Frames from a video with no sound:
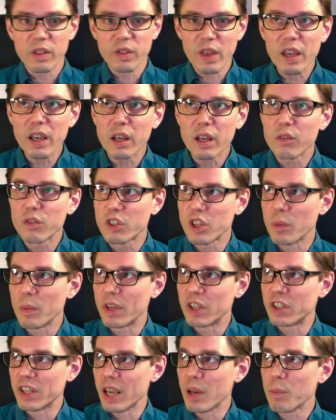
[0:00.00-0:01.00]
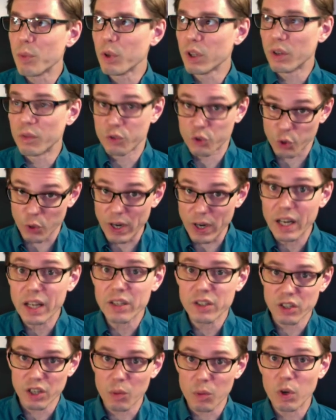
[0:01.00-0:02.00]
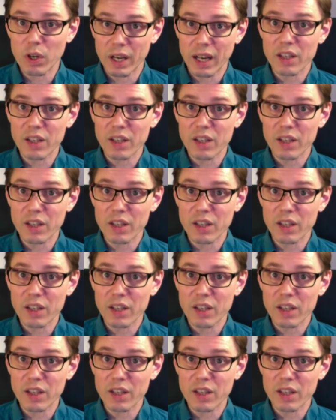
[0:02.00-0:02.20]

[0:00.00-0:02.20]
think of some example of treating someone